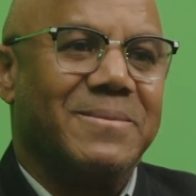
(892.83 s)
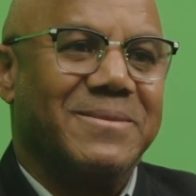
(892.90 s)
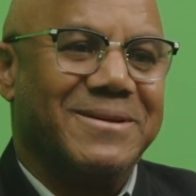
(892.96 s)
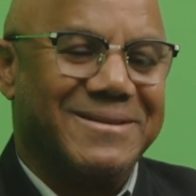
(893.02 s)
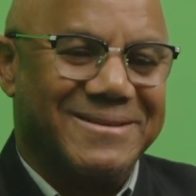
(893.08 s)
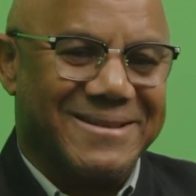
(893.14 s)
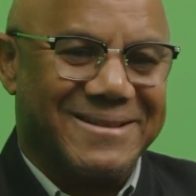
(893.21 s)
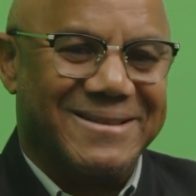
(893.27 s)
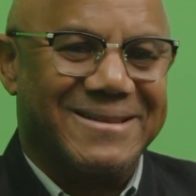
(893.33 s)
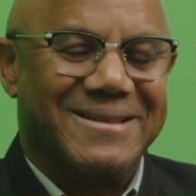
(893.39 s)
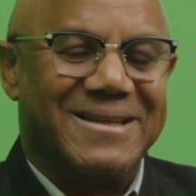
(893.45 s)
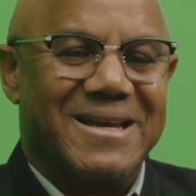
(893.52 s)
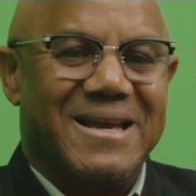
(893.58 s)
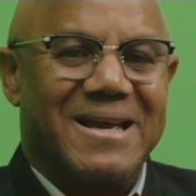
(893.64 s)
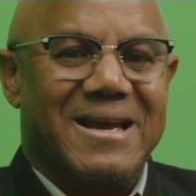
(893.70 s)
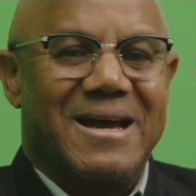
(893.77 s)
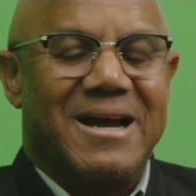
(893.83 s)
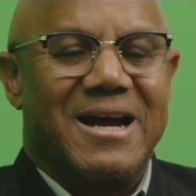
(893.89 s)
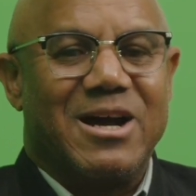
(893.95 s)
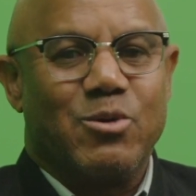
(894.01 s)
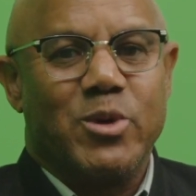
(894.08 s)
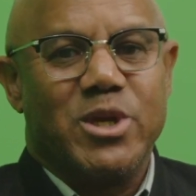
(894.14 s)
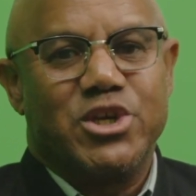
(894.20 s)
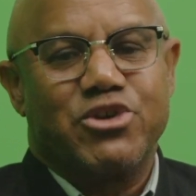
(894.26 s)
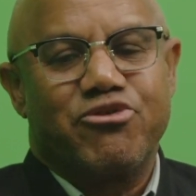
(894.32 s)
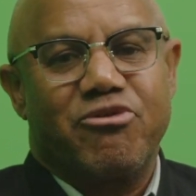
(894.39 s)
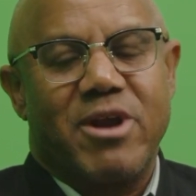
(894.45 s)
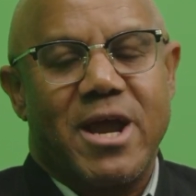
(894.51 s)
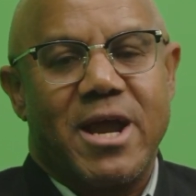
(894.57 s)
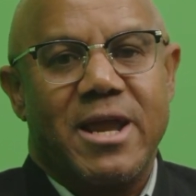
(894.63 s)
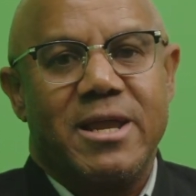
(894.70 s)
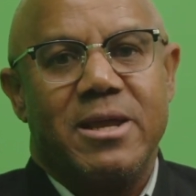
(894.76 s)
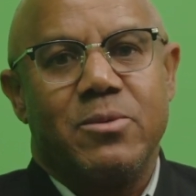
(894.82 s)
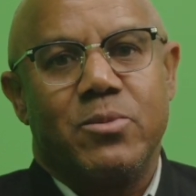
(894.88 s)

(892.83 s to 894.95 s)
Yeah. we try.